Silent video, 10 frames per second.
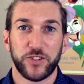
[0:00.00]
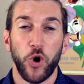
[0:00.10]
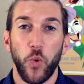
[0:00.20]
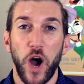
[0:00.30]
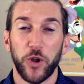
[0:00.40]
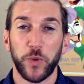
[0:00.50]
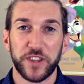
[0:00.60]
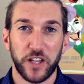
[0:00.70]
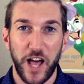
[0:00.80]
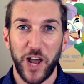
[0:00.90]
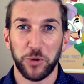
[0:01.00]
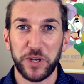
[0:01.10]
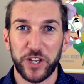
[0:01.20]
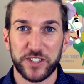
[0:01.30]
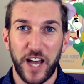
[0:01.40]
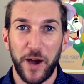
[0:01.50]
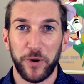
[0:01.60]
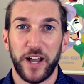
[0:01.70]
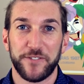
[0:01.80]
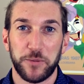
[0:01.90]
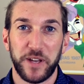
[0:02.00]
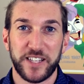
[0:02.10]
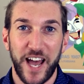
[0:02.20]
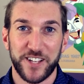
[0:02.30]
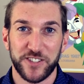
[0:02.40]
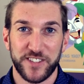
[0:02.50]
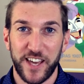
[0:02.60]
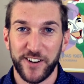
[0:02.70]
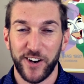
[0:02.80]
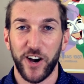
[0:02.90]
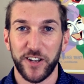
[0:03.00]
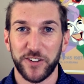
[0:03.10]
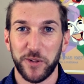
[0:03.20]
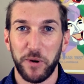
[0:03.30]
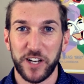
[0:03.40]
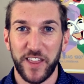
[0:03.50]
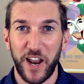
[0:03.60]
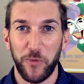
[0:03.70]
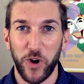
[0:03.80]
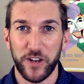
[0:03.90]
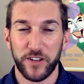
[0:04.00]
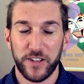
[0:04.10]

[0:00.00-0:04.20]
don't want to win the lotto because I won't have to pay taxes then on the money that I won.